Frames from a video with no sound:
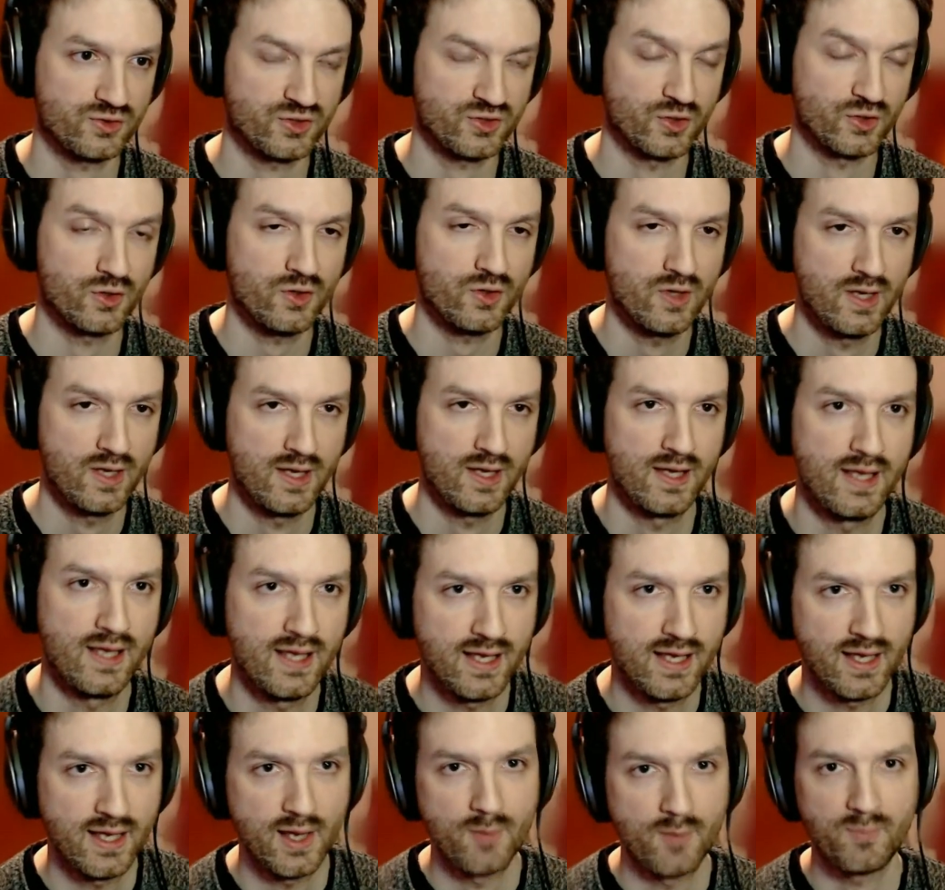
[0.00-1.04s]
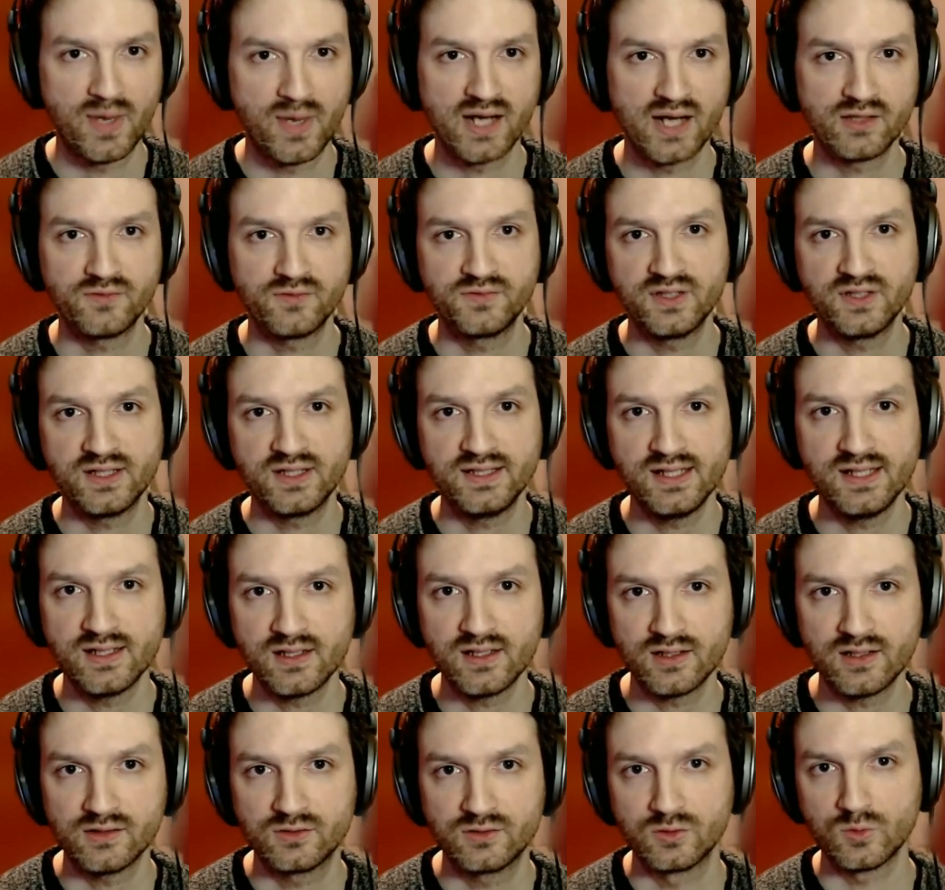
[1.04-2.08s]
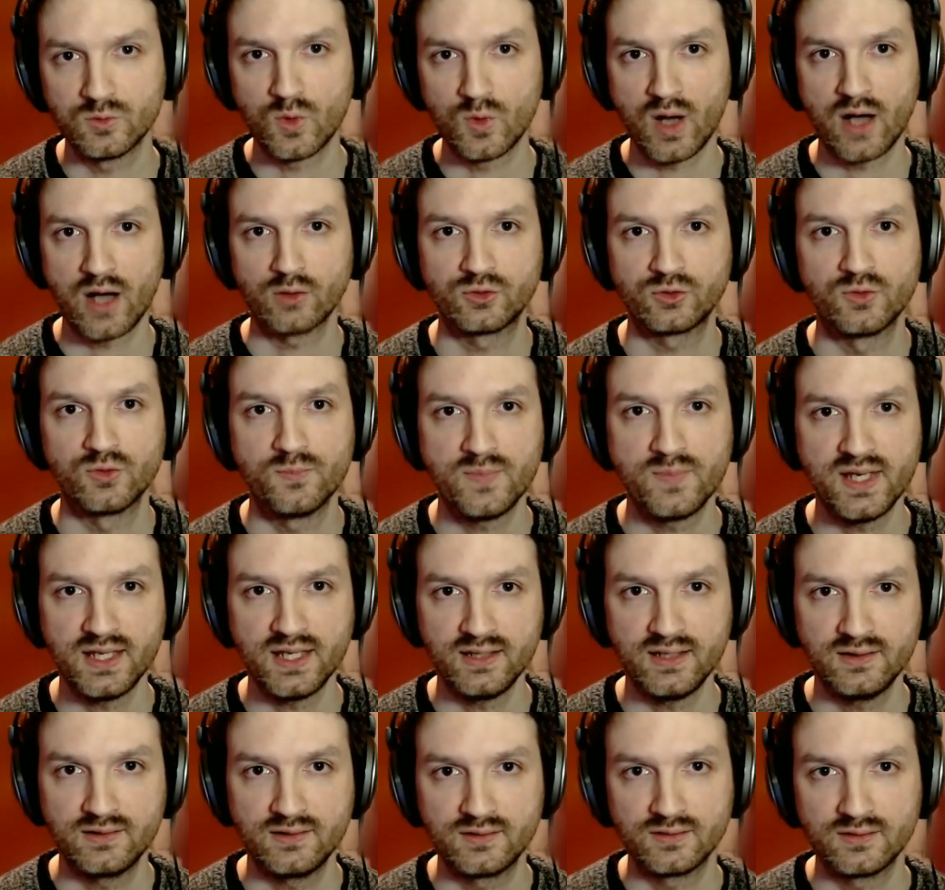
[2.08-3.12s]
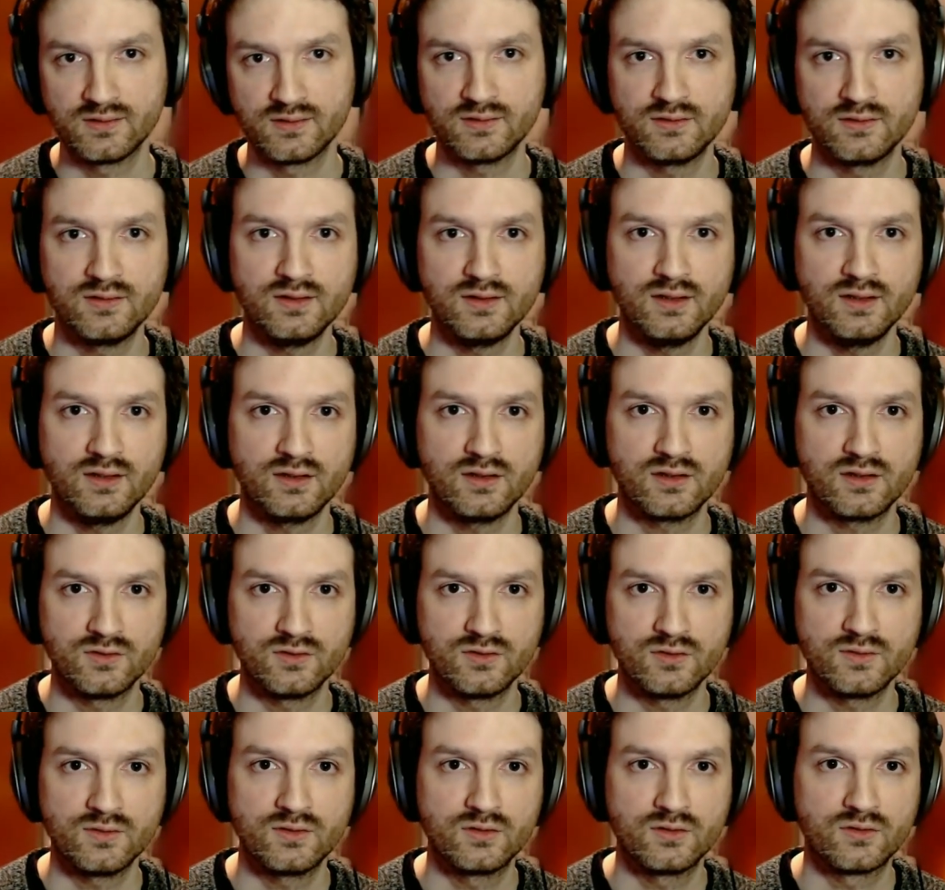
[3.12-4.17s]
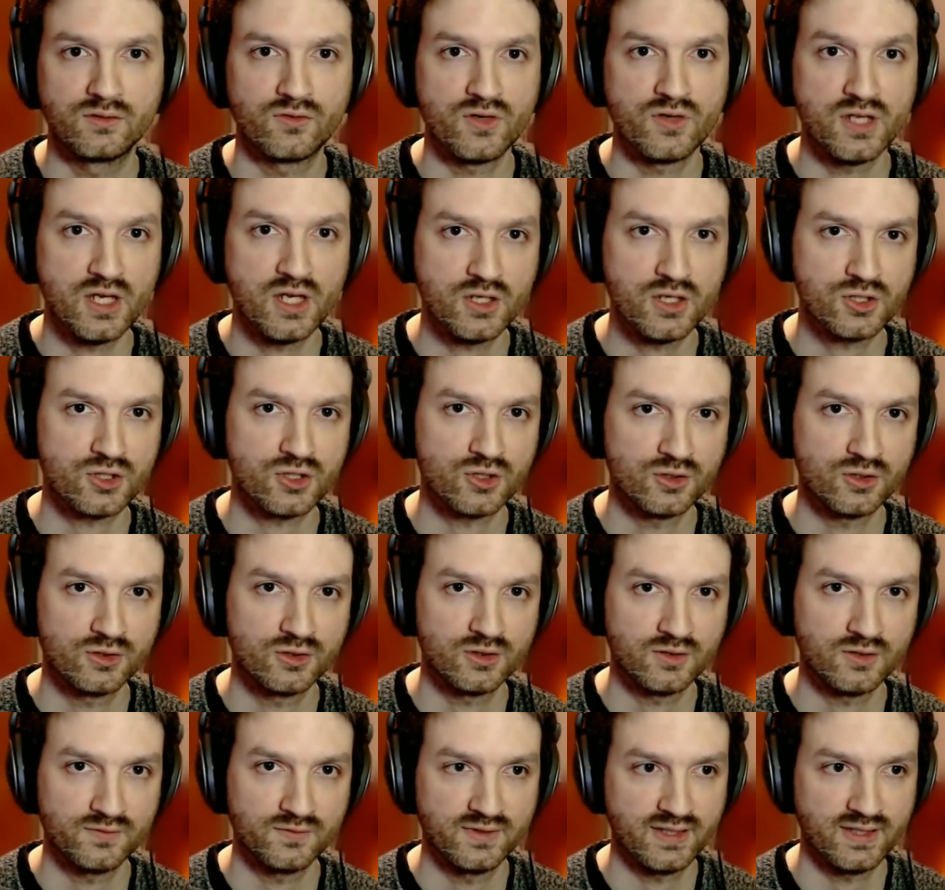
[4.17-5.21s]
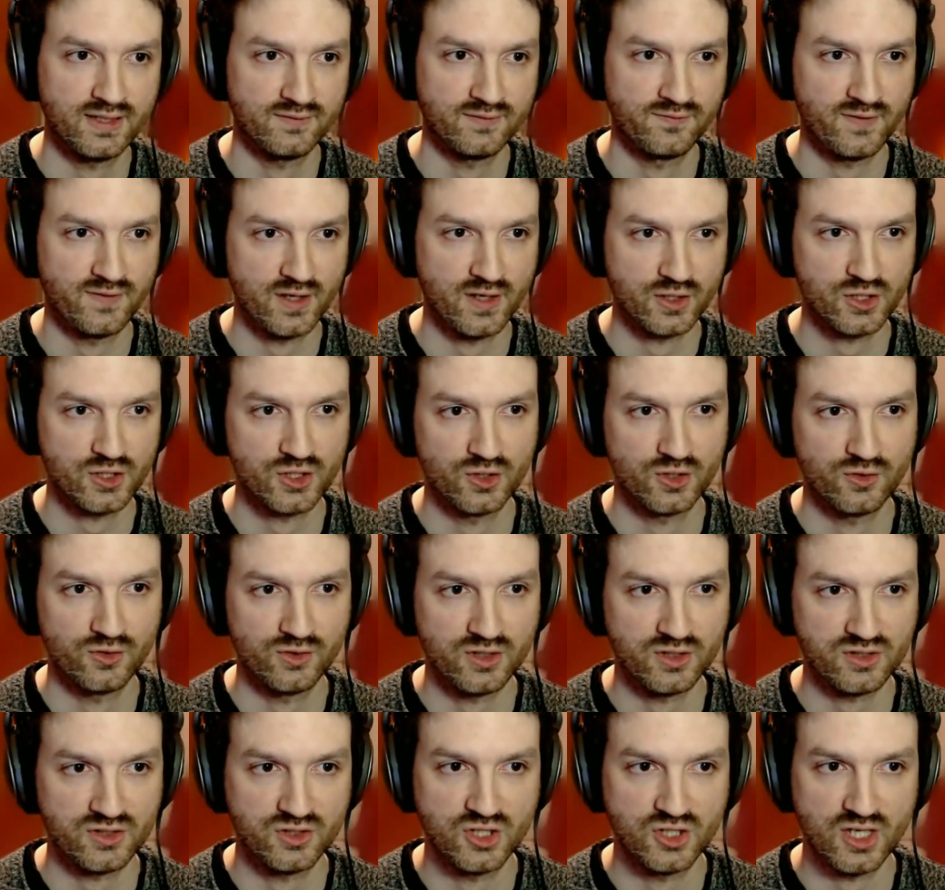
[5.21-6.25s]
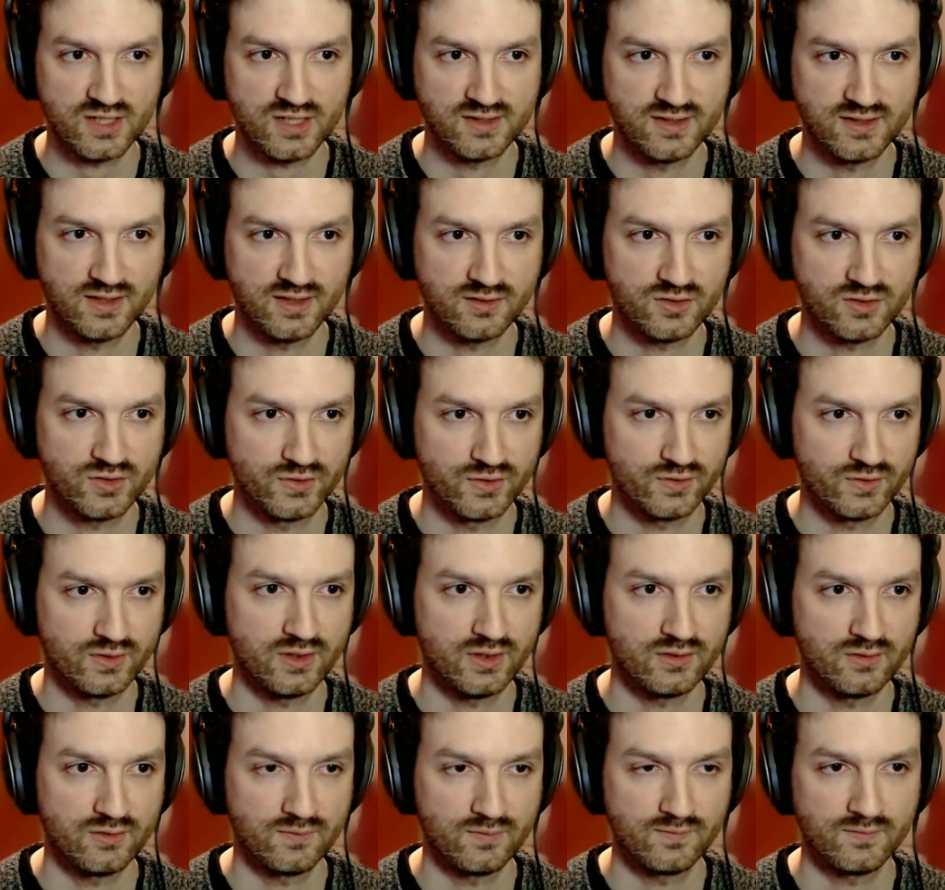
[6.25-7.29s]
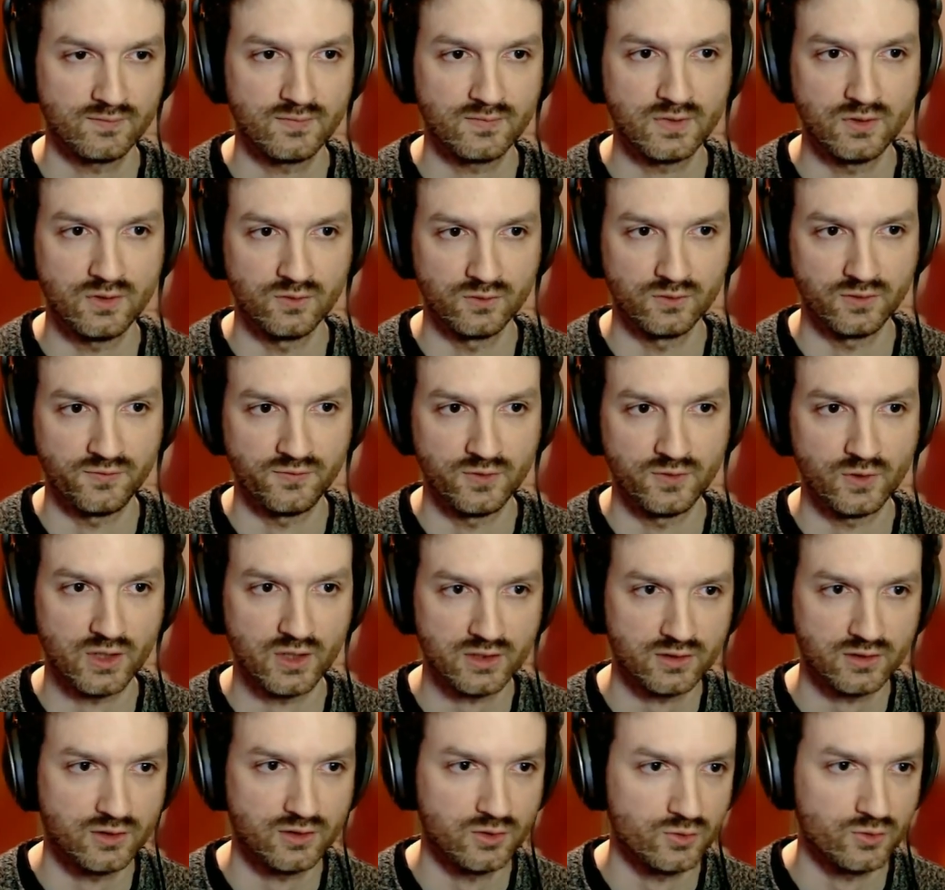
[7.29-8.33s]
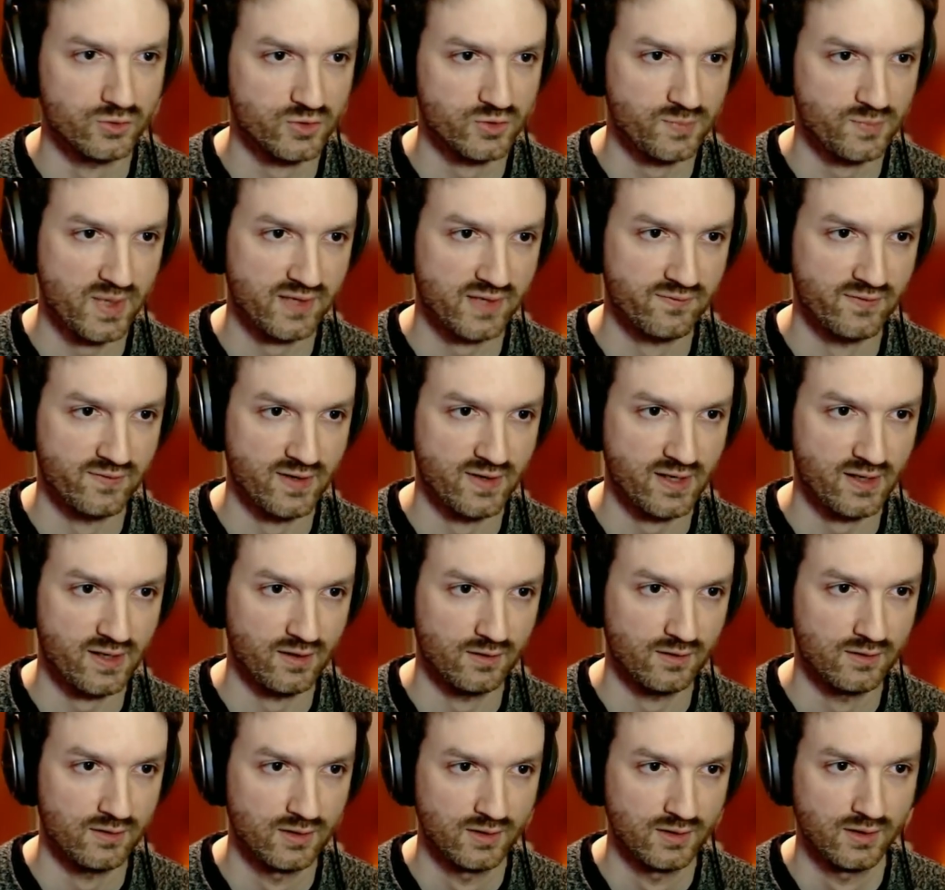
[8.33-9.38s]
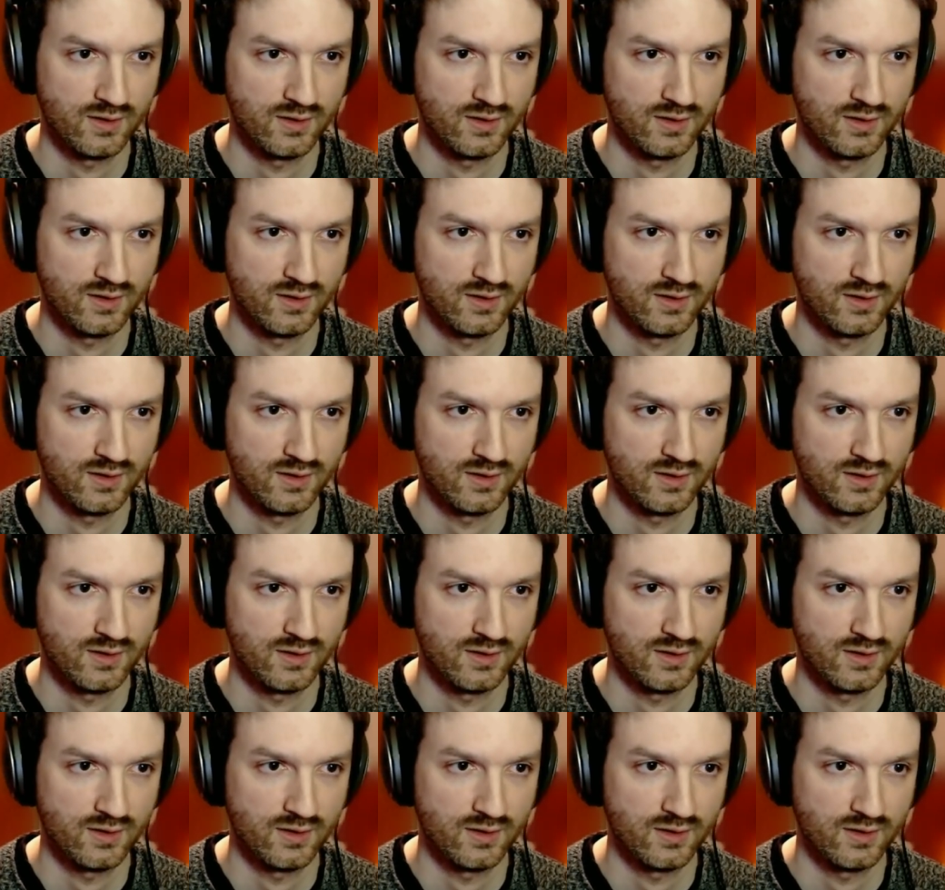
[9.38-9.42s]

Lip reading: So part of the idea to automate the creation of that function is just that, so that if you add a new spec file,